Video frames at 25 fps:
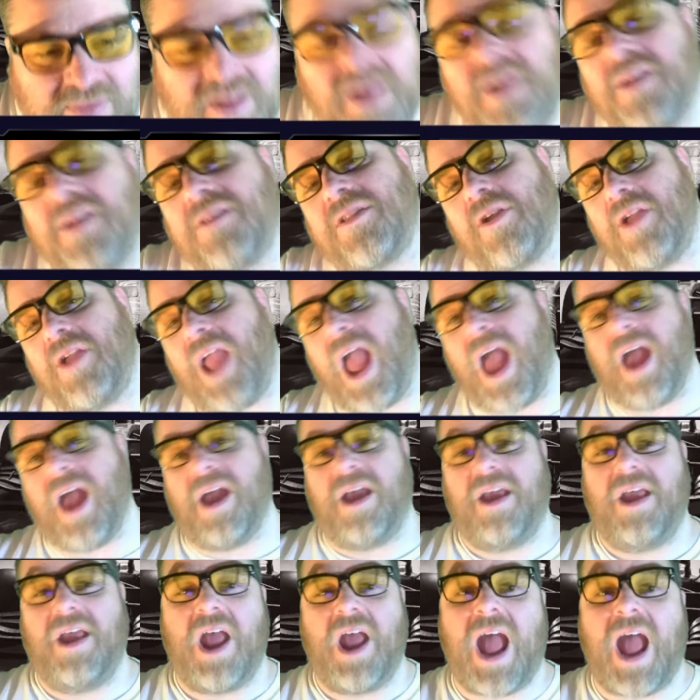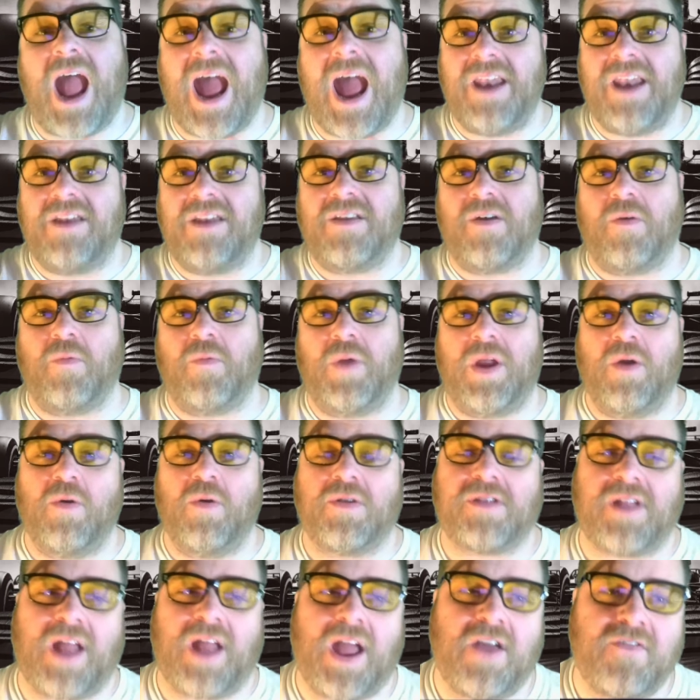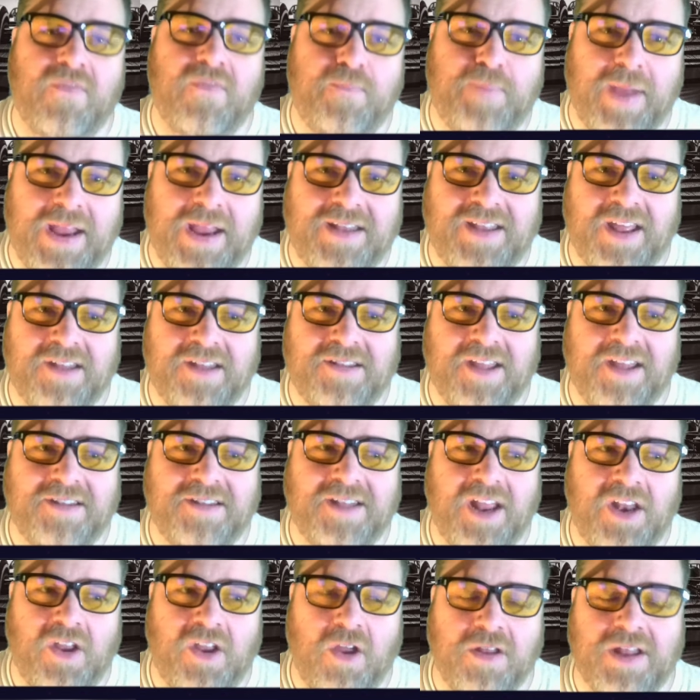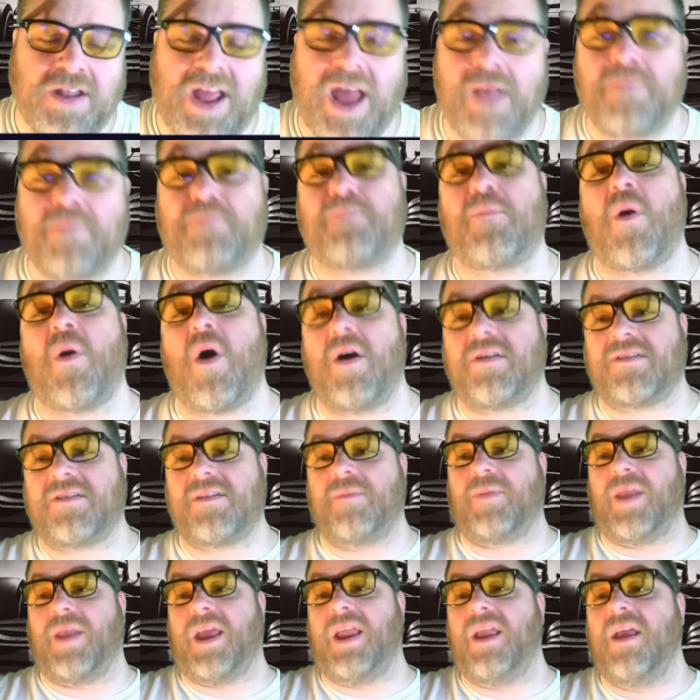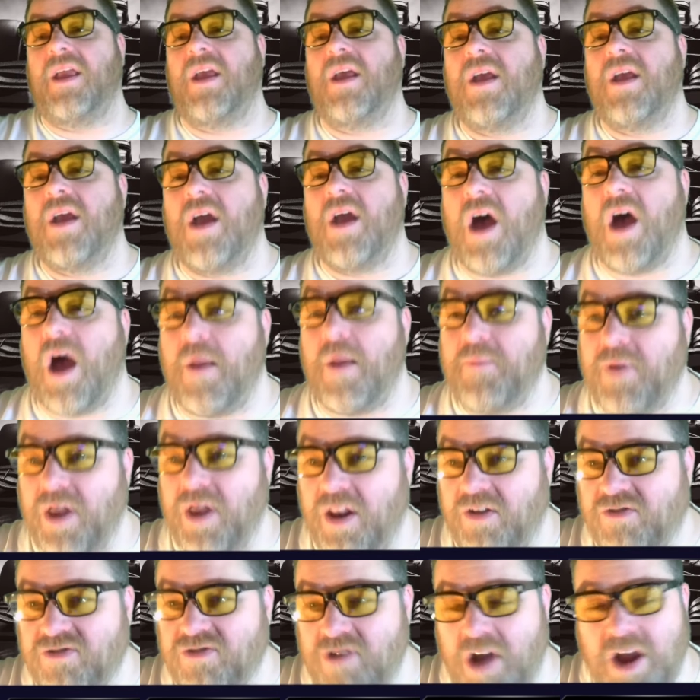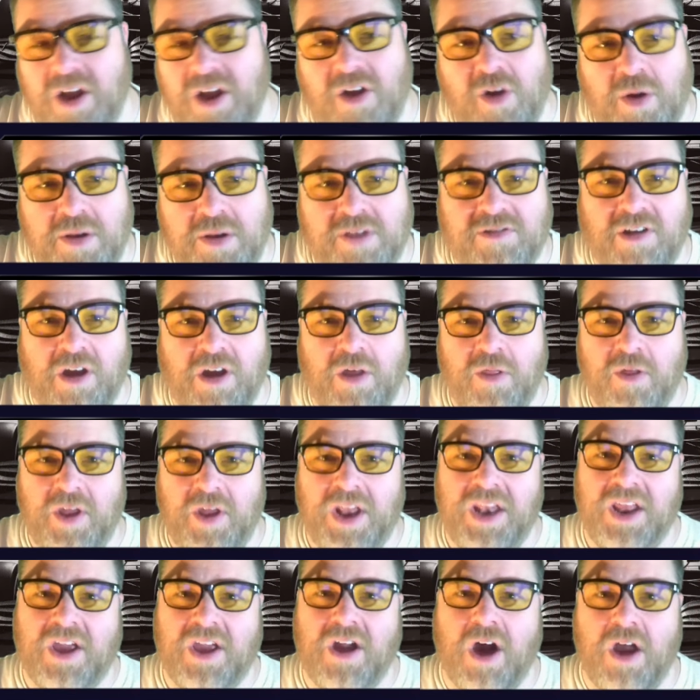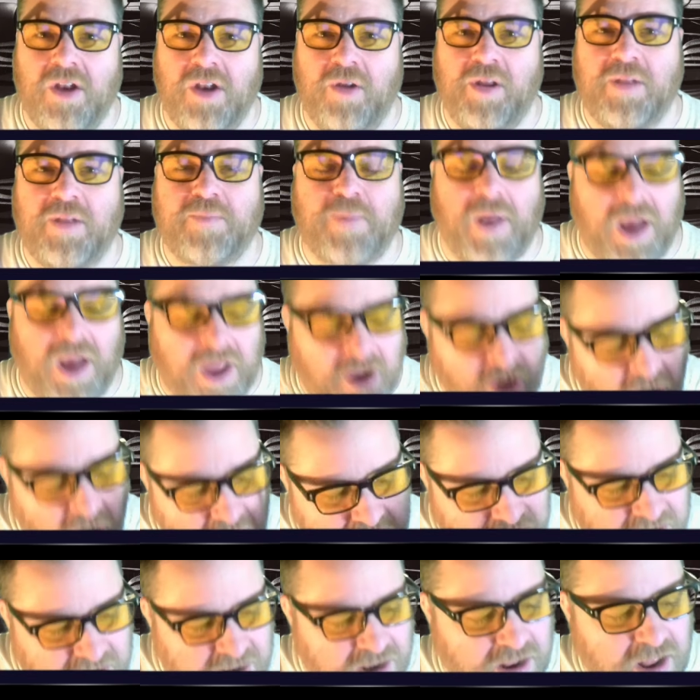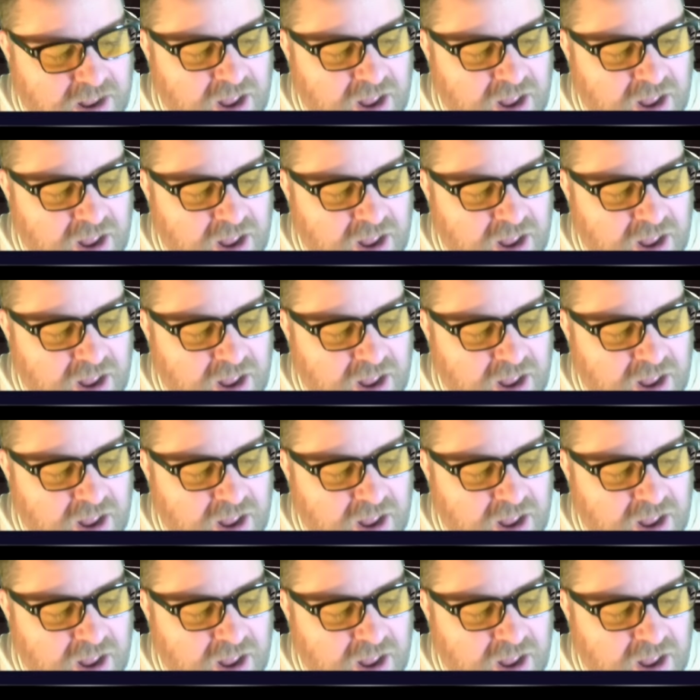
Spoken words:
So yeah, and we also have BTCC news, and possibly I'm going to try and concentrate on the IndyCar news, but I couldn't